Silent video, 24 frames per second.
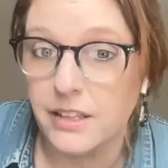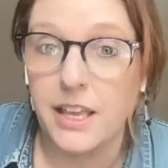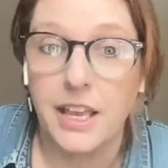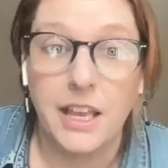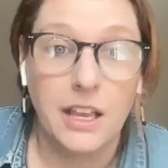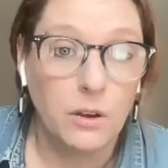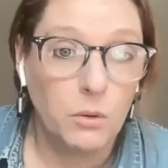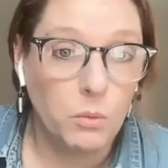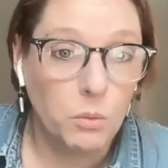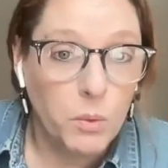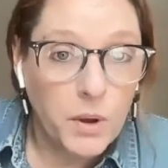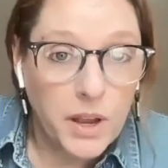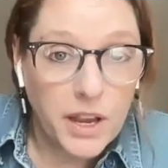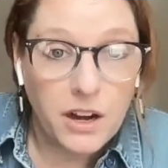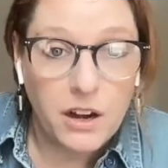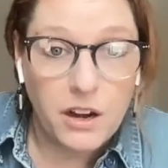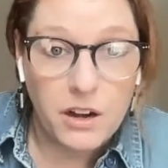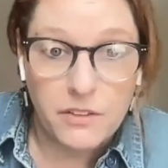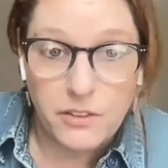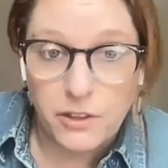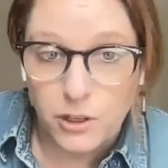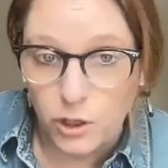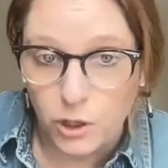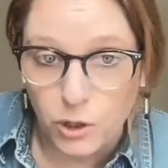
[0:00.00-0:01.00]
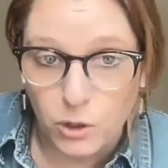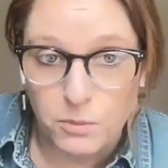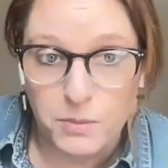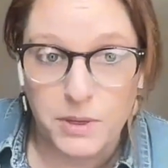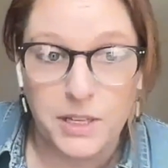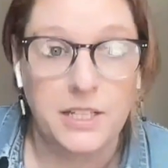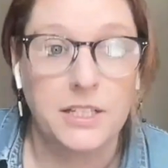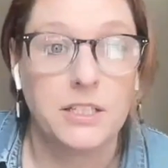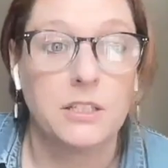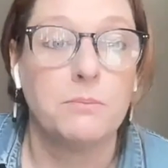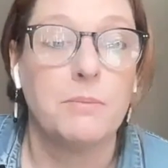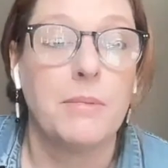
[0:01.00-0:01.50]
Like, where are the
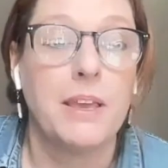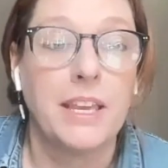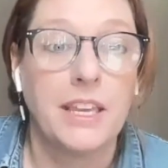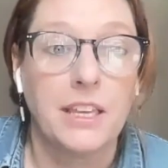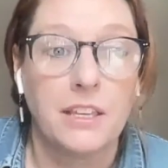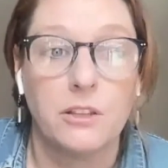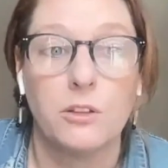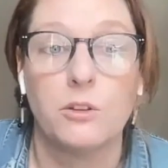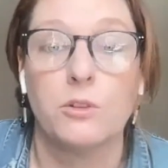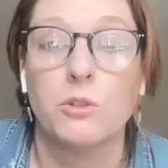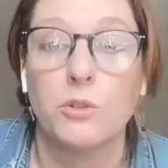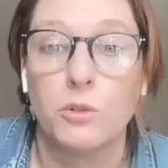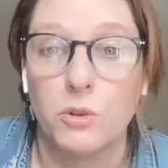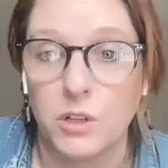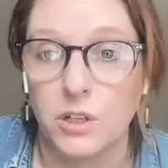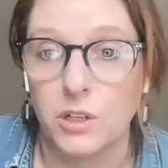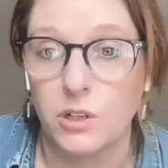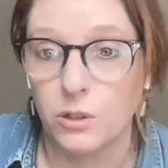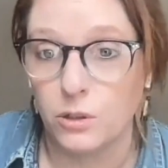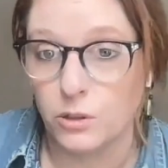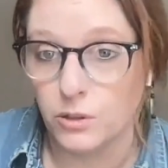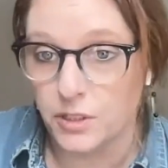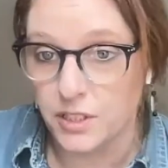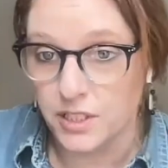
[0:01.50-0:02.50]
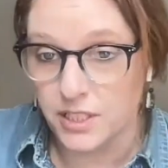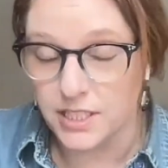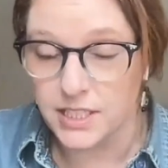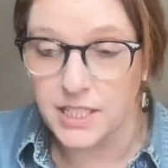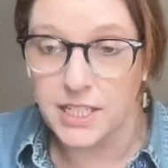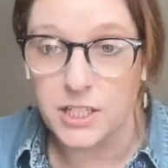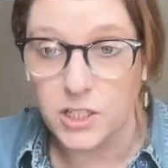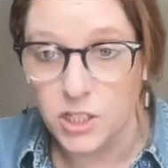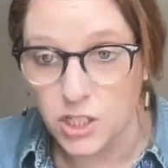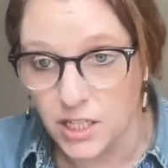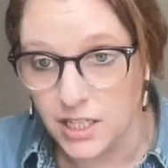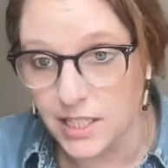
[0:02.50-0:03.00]
humans making those critical
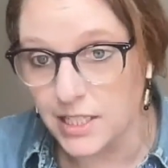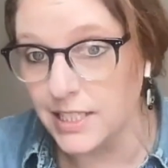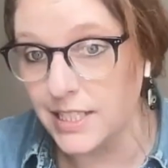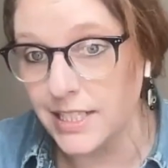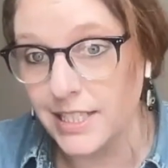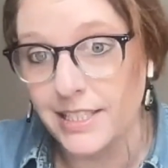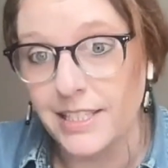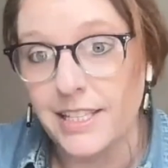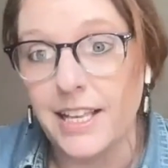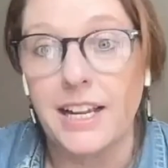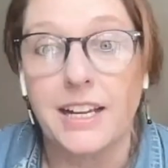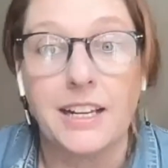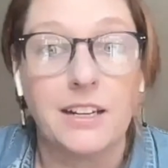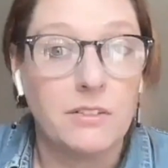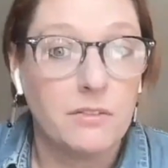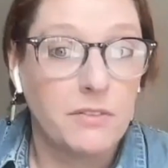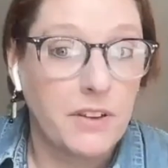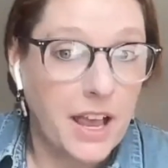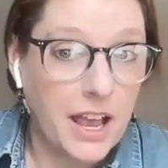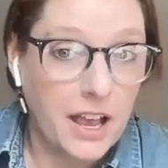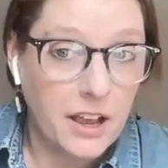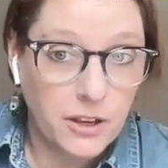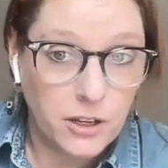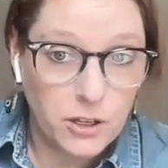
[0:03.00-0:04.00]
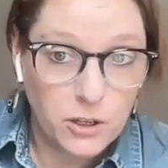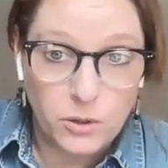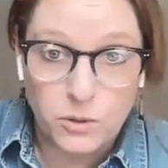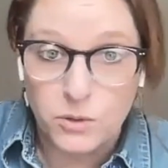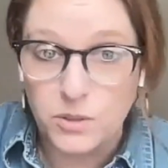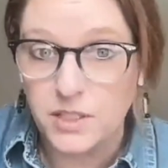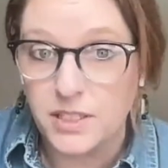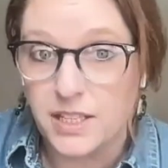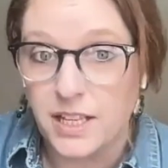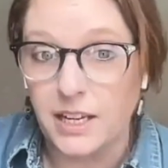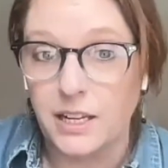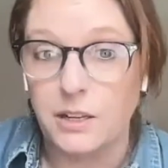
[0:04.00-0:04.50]
decisions, setting
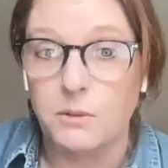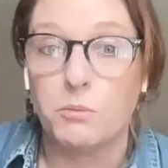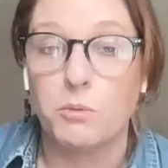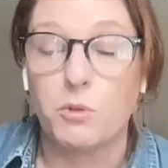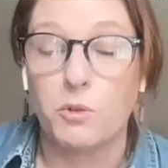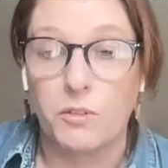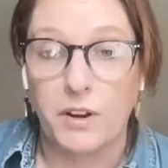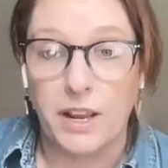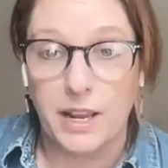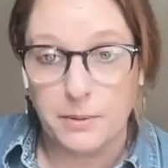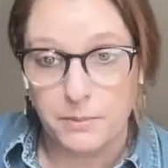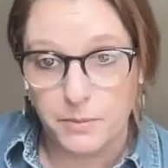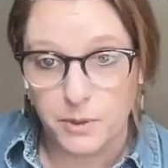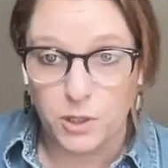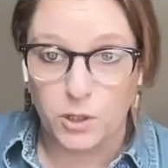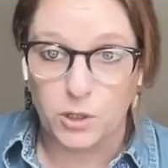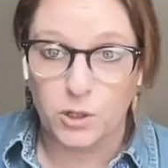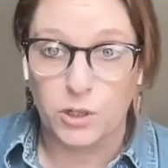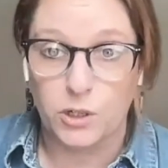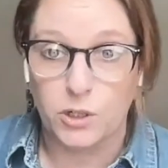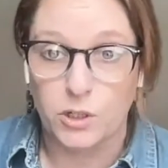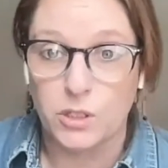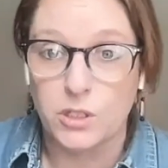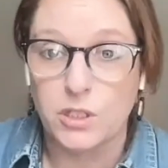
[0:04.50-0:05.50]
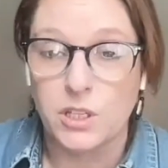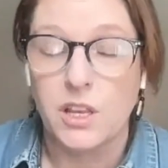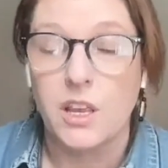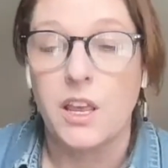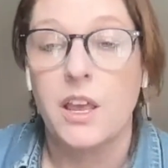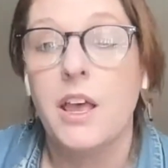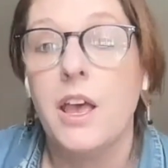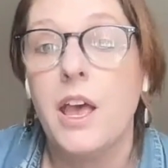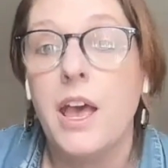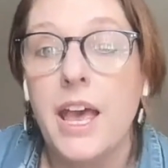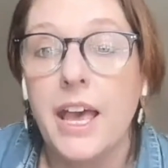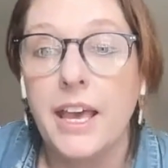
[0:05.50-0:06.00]
values, setting parameters,
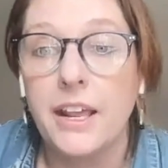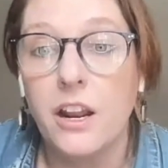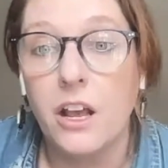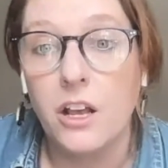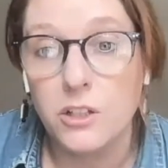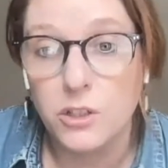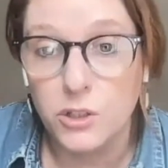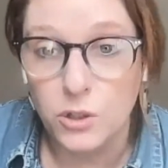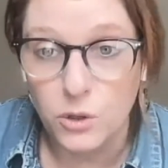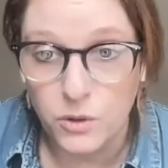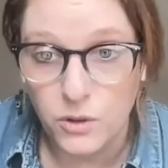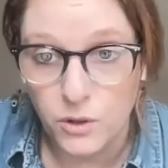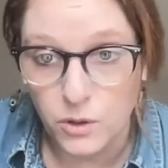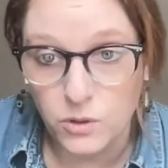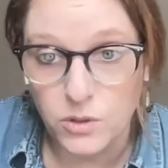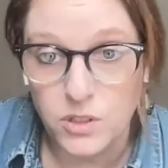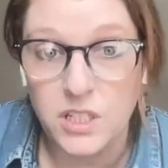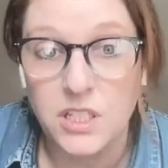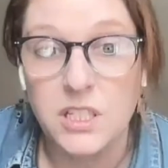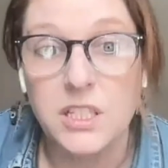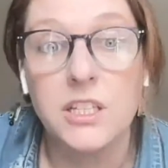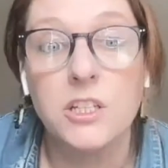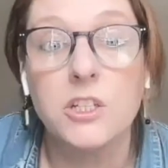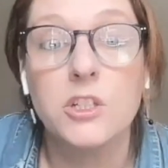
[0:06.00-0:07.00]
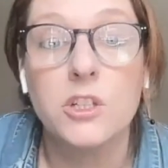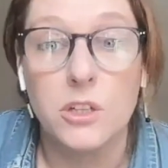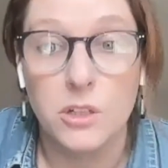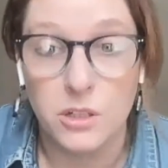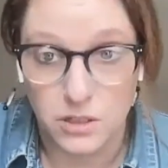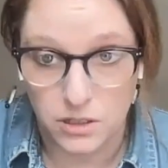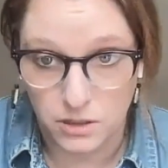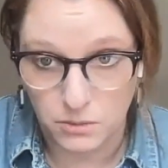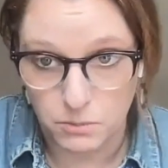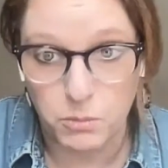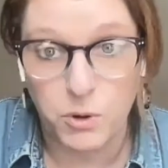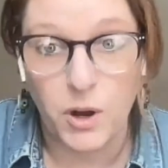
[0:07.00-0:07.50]
and also those
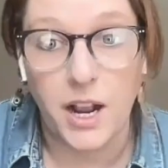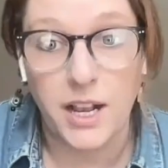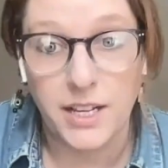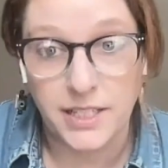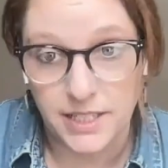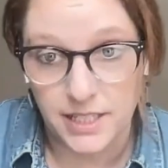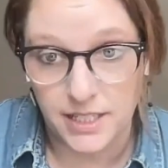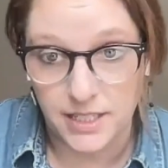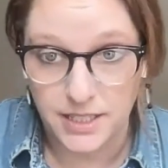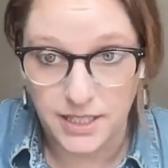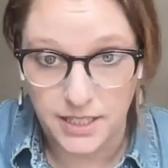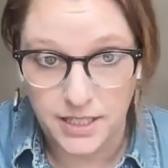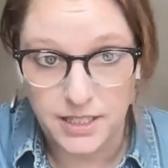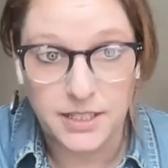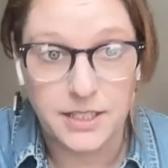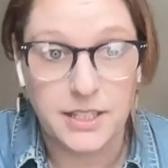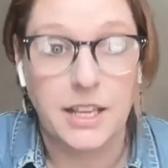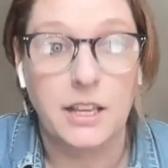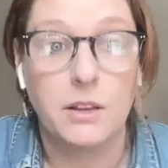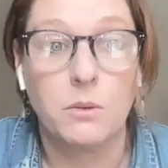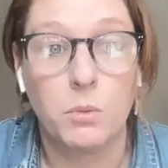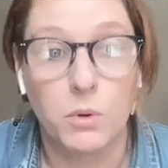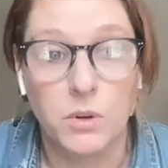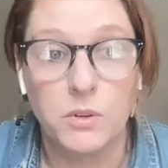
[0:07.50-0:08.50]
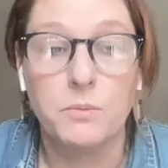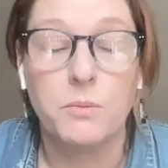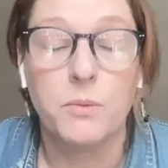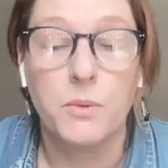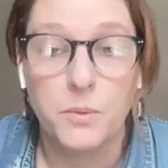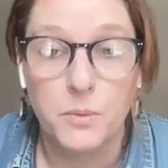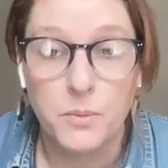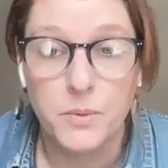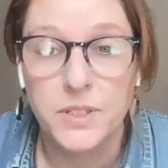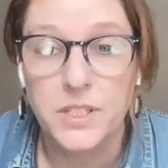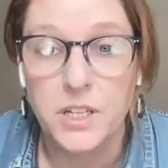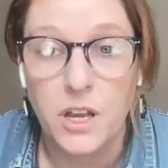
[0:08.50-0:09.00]
decision processes like
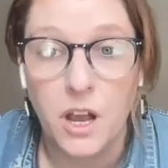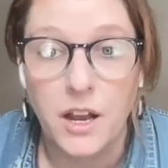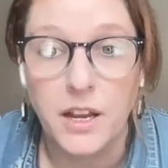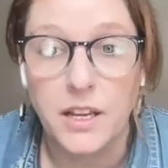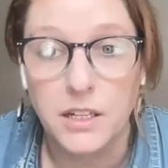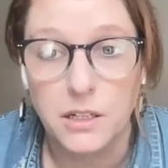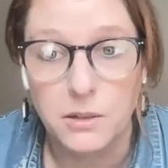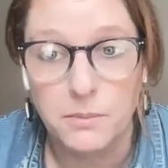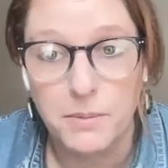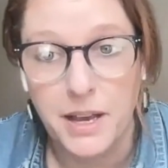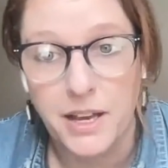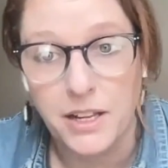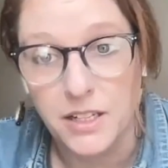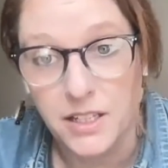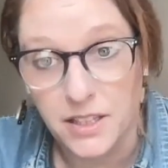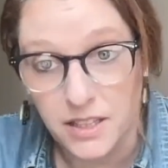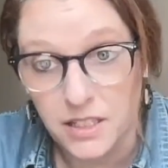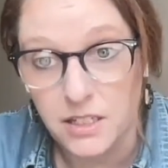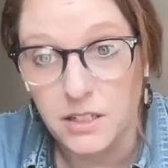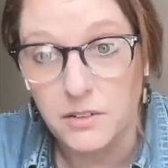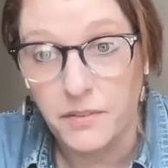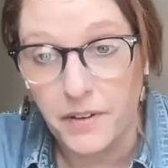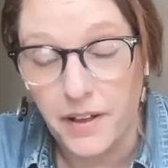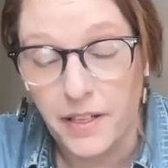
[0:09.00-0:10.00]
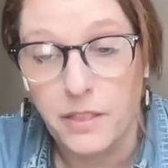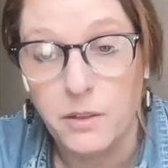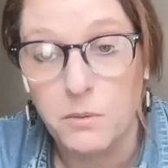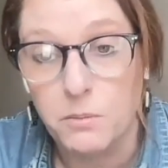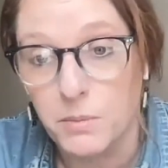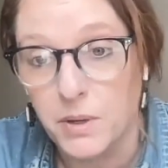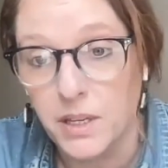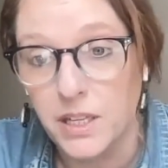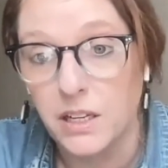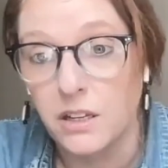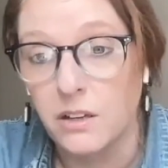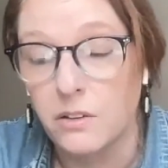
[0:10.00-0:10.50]
we've been talking about in the
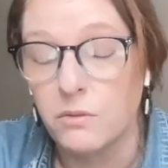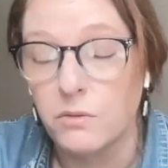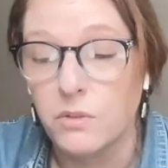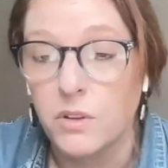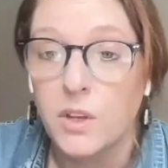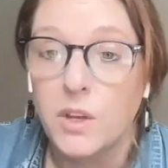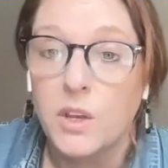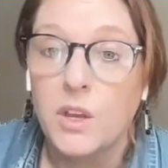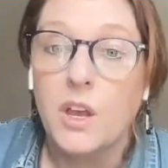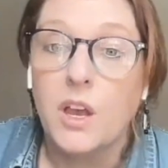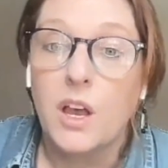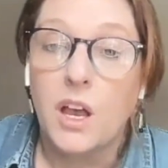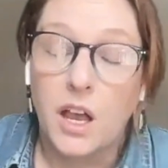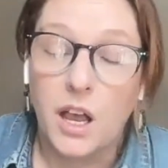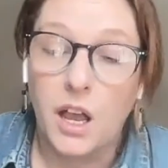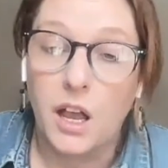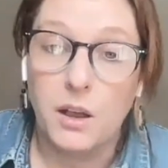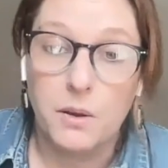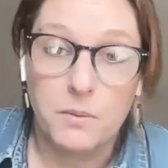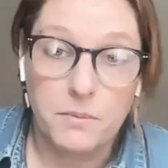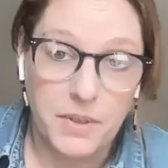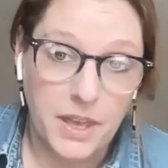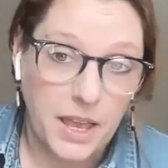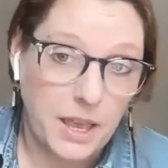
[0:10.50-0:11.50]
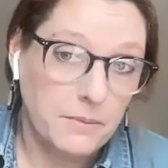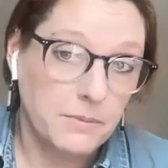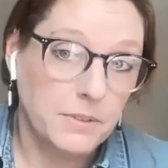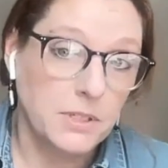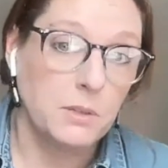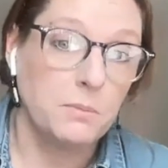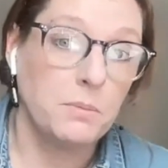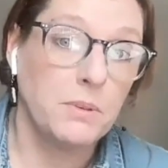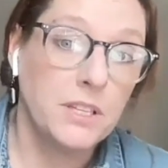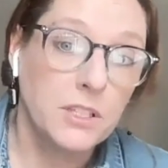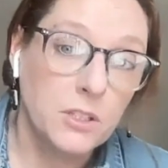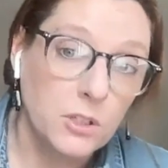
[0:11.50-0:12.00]
development of the
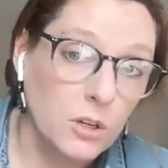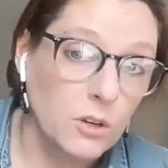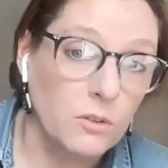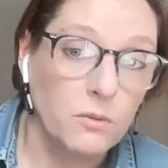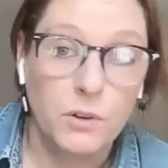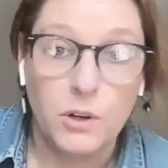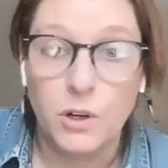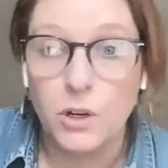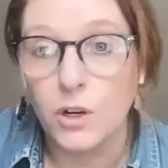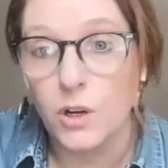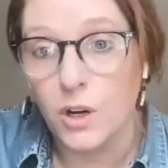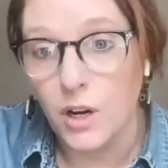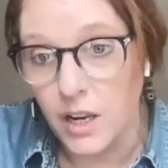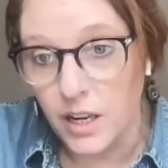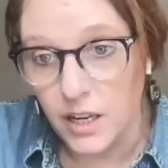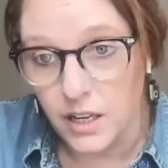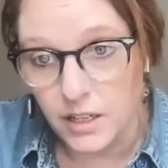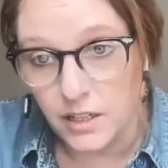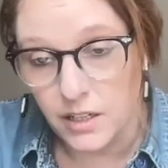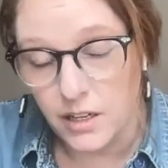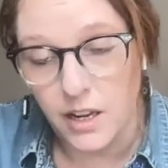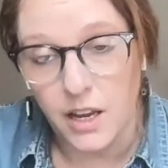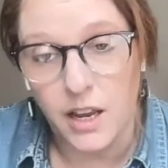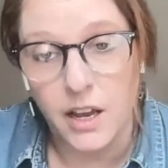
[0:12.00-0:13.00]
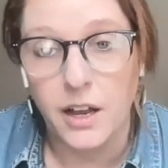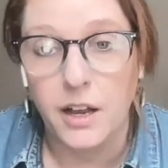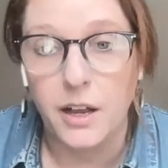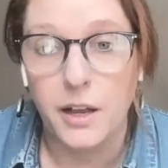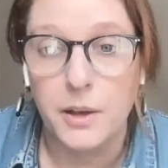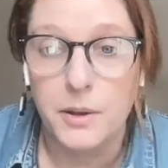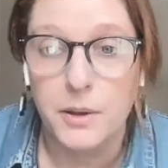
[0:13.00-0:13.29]
MCP server and